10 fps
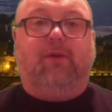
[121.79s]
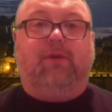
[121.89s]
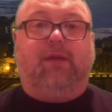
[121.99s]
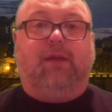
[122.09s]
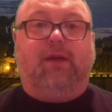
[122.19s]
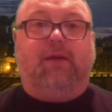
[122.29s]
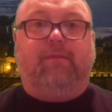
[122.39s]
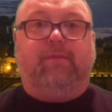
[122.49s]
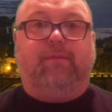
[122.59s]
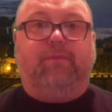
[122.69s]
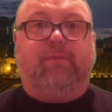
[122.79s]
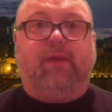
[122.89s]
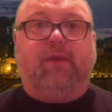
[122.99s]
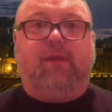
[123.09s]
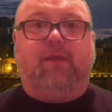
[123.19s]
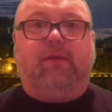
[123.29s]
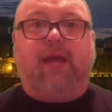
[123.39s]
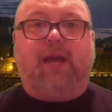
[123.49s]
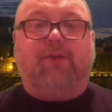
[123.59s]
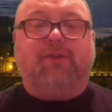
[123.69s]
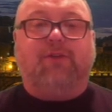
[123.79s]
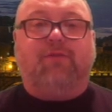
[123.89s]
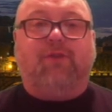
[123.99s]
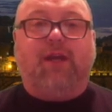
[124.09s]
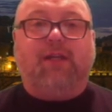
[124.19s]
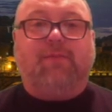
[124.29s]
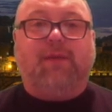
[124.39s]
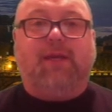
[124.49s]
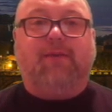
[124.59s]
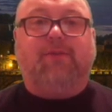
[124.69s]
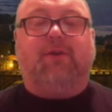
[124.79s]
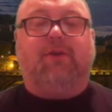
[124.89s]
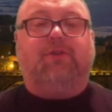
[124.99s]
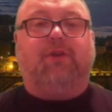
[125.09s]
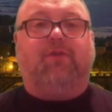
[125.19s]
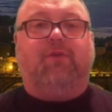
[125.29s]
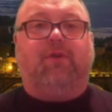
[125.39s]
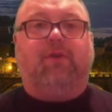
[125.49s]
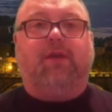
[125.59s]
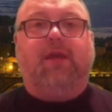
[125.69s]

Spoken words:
the Tigris and Euphrates meet, so on and so forth.